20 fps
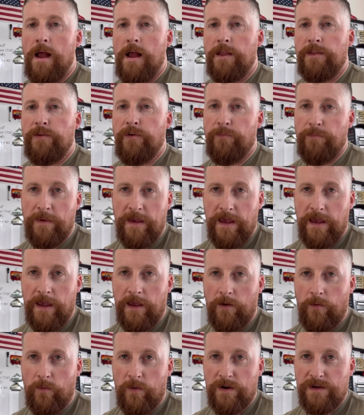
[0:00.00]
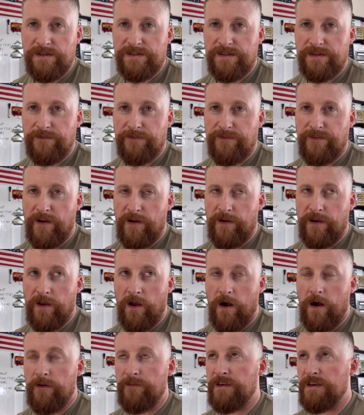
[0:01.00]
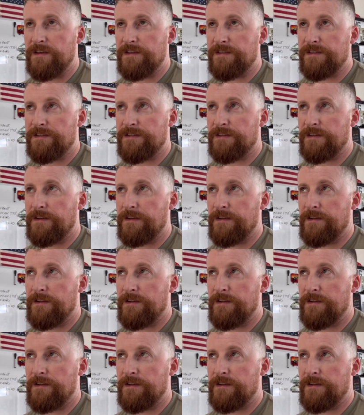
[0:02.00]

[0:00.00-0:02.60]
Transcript: to me was a very obvious